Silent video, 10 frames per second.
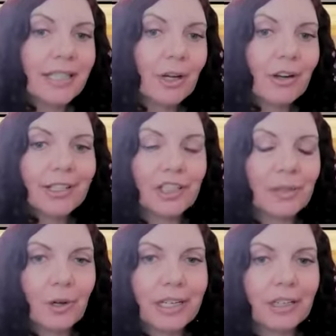The
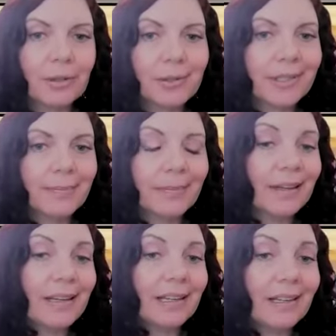subconscious brain goes,
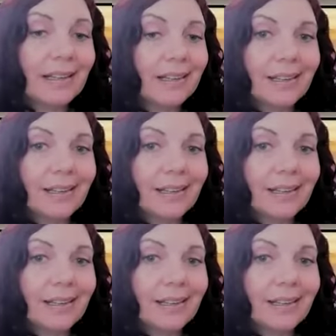uh, uh,